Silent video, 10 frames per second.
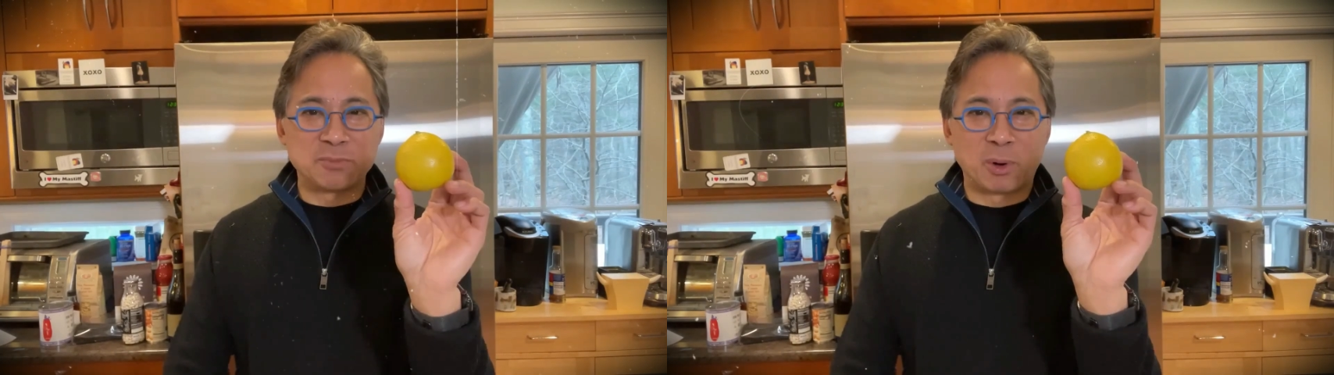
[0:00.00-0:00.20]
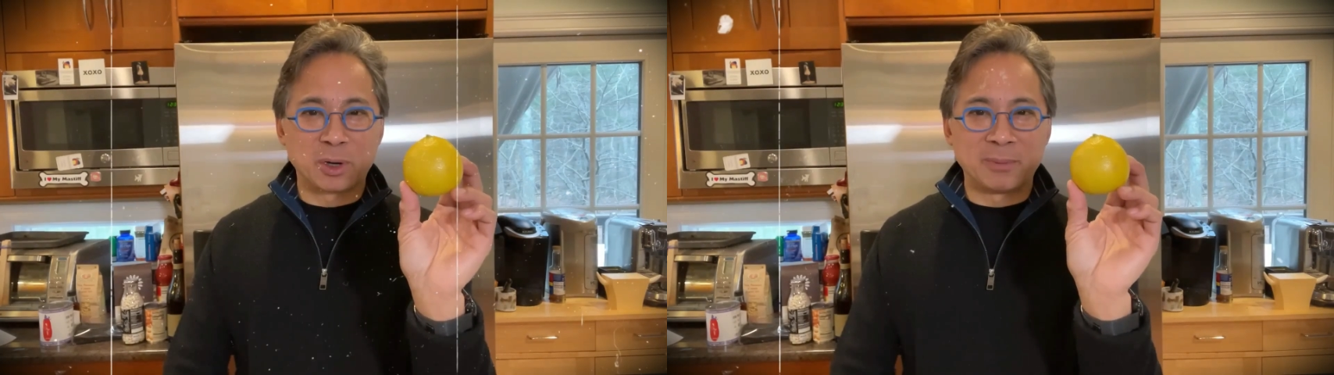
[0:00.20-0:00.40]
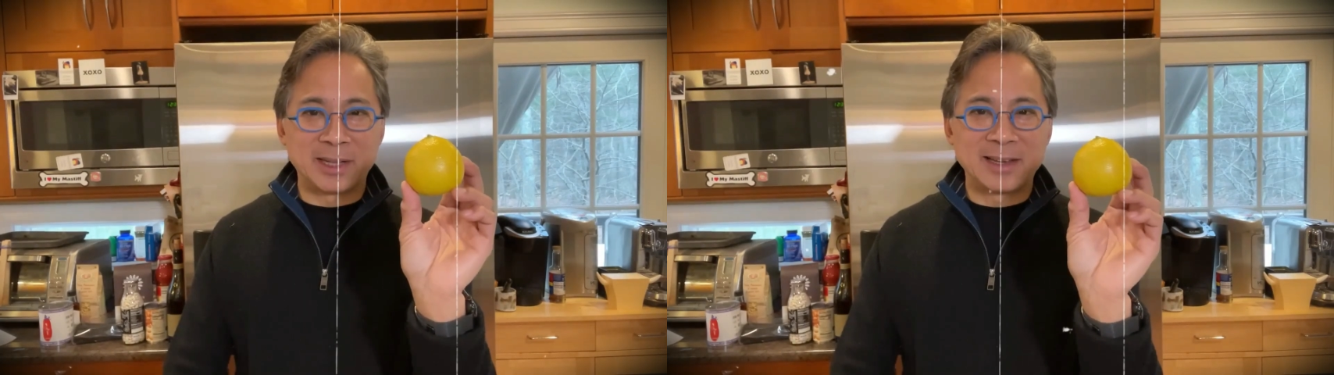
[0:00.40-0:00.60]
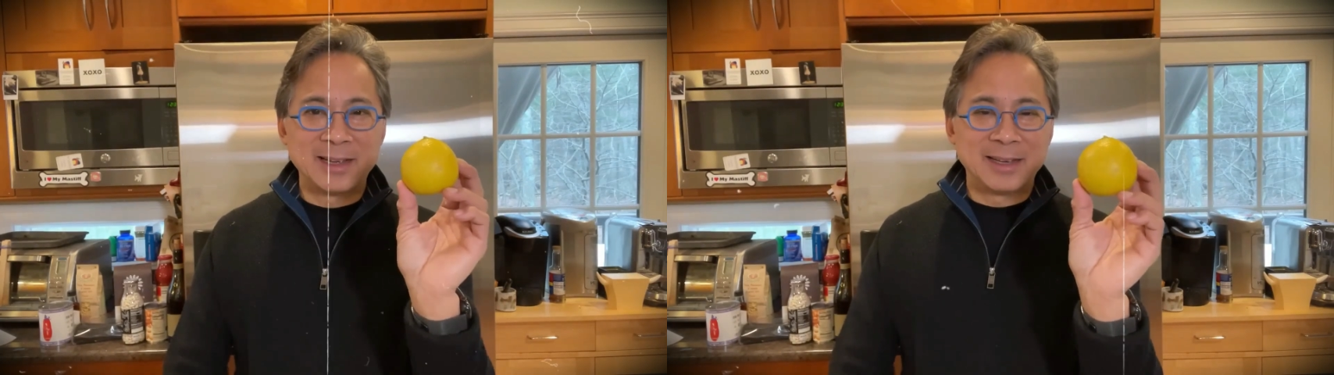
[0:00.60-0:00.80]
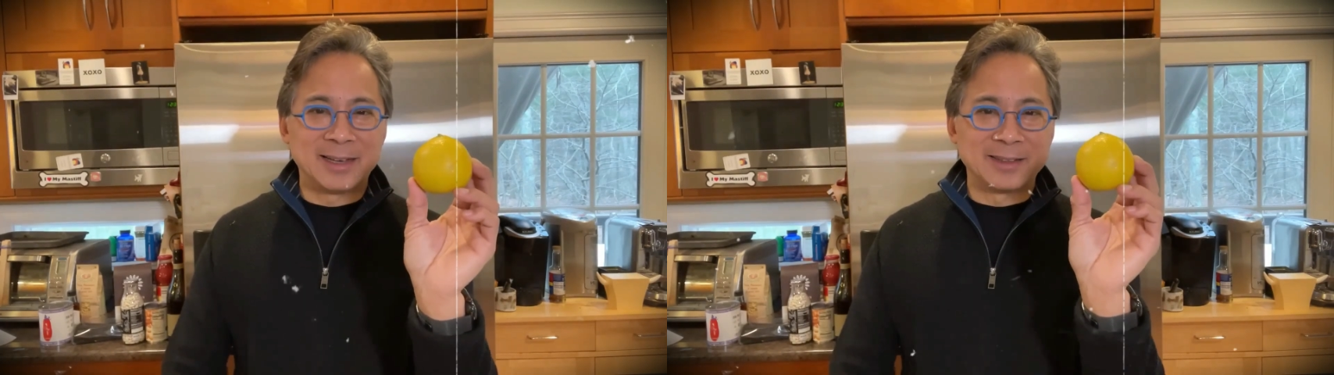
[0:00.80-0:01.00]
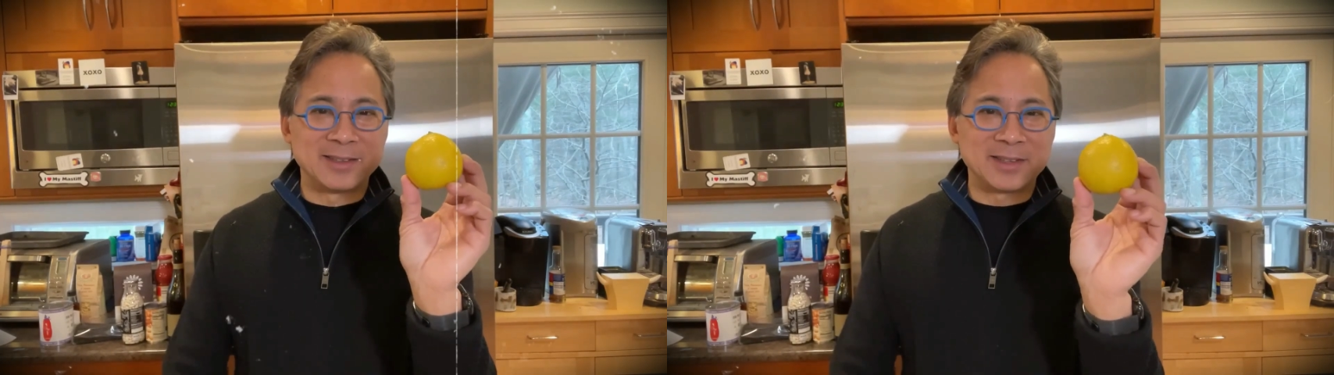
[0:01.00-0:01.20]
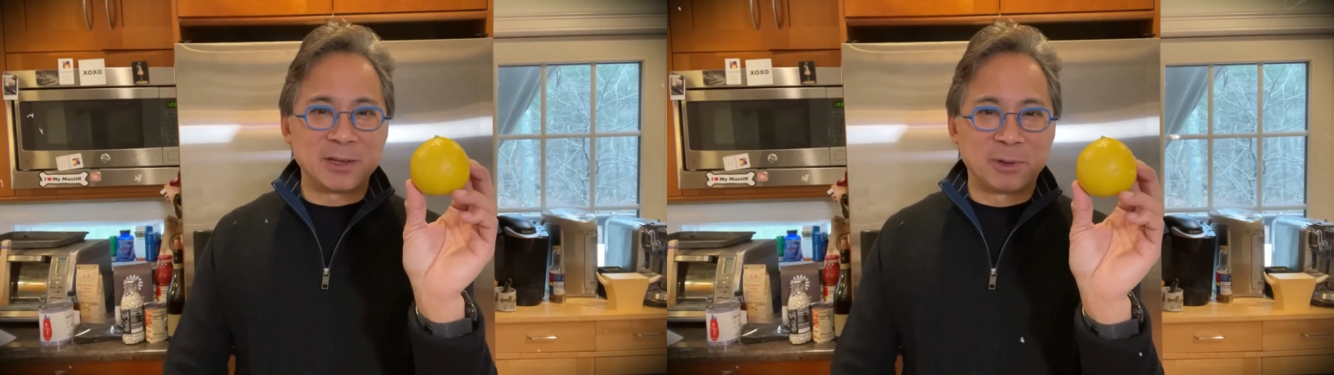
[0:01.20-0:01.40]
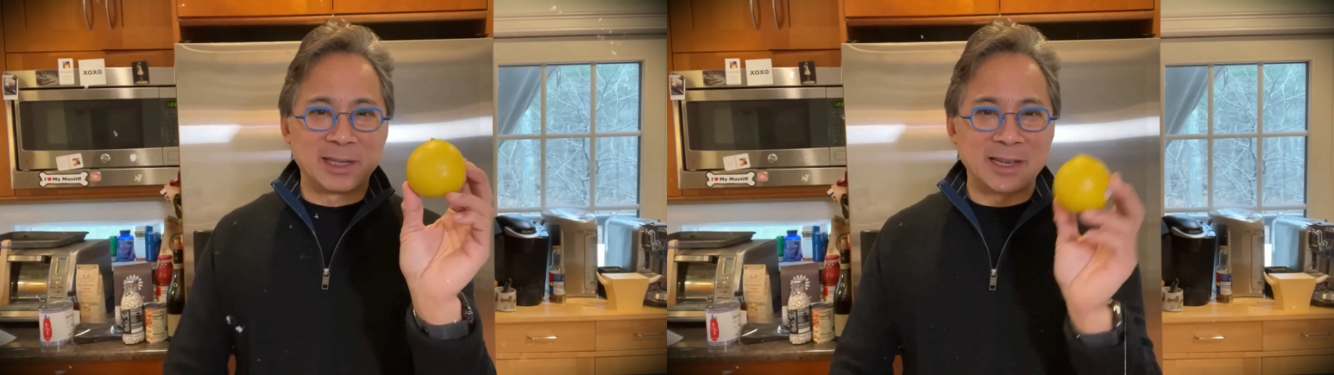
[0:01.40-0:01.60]
bergamot to
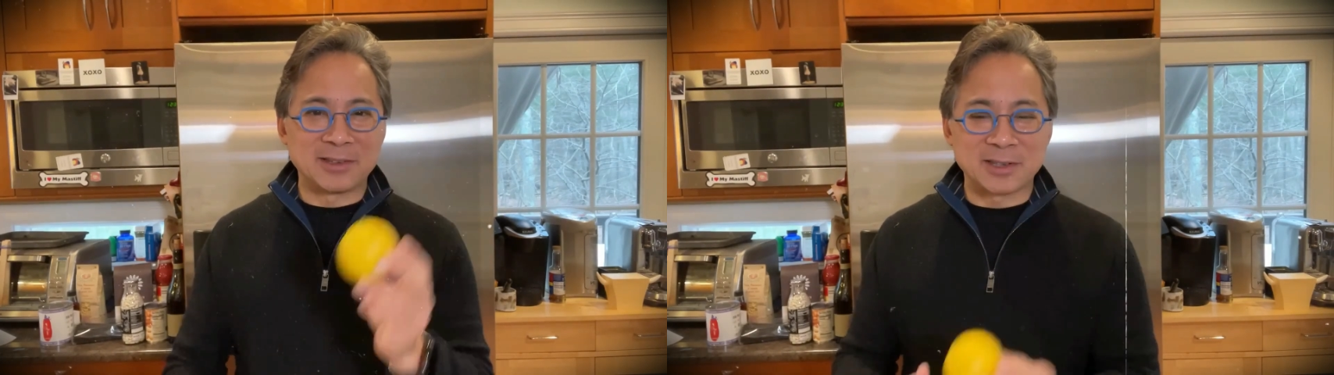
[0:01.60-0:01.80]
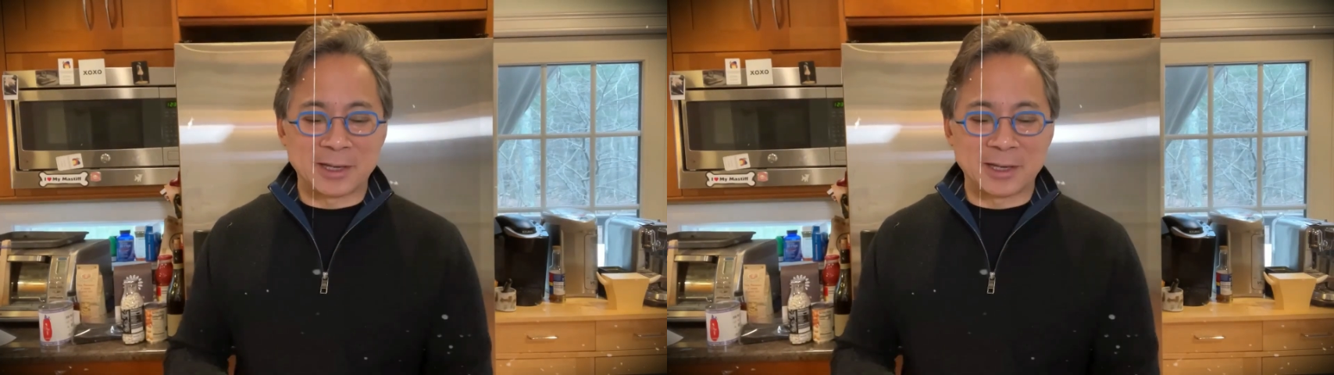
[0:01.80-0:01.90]
see what it tastes